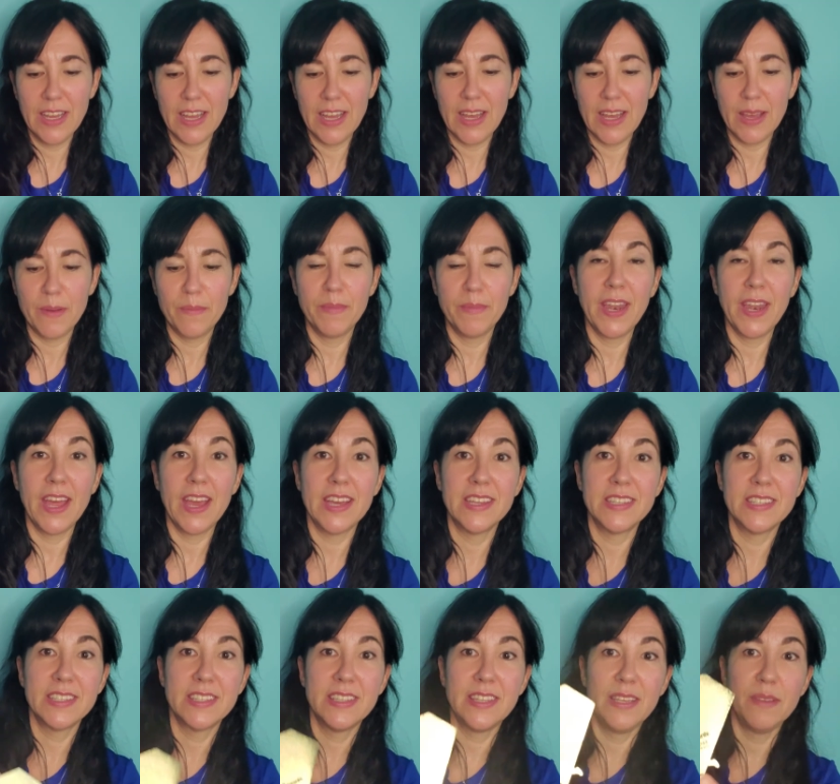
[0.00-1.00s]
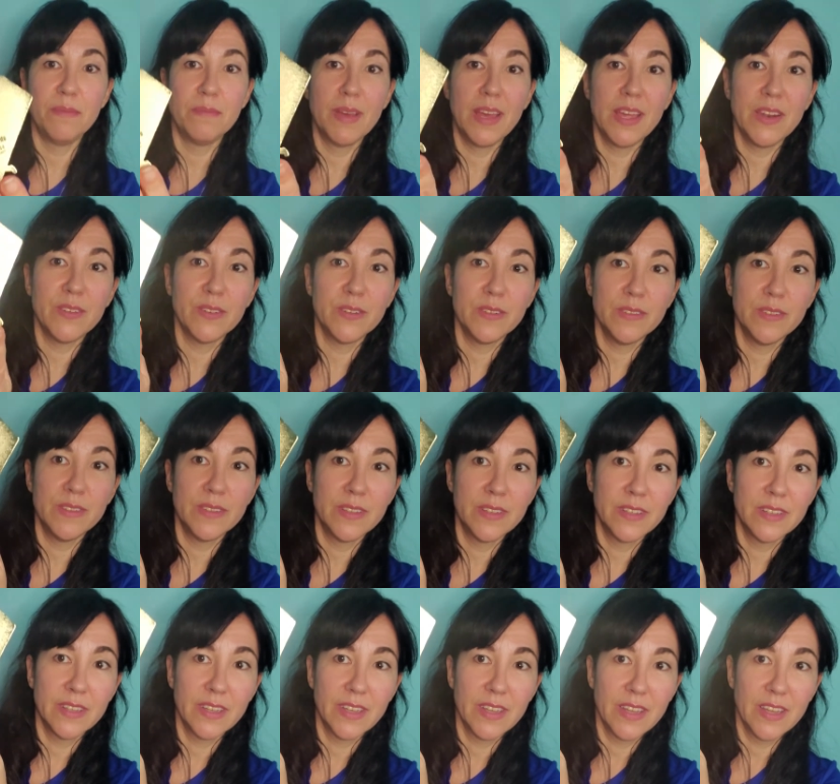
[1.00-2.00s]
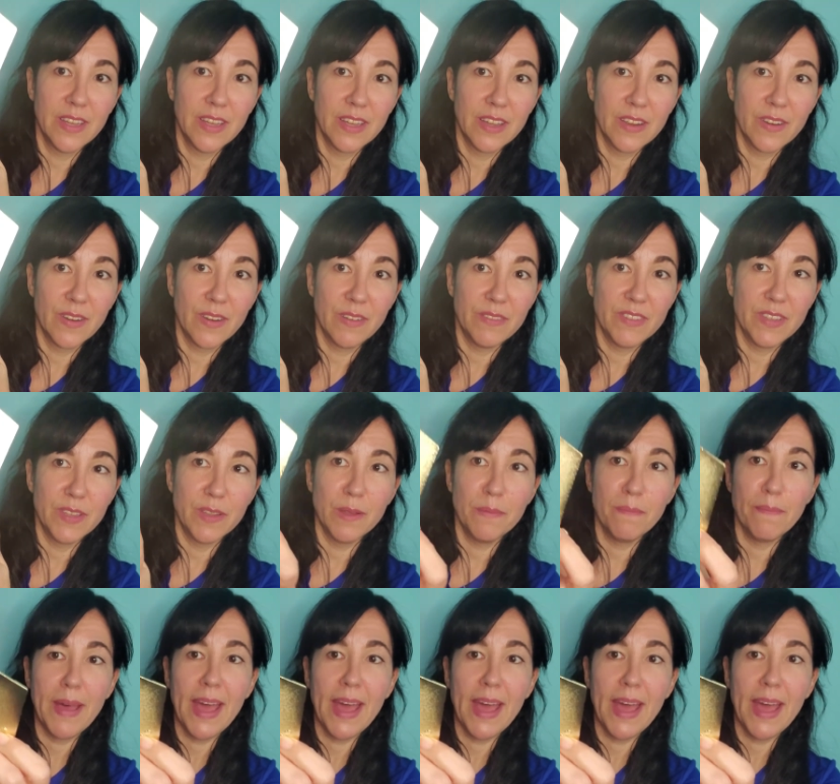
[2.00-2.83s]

Um, it has the metal graved in the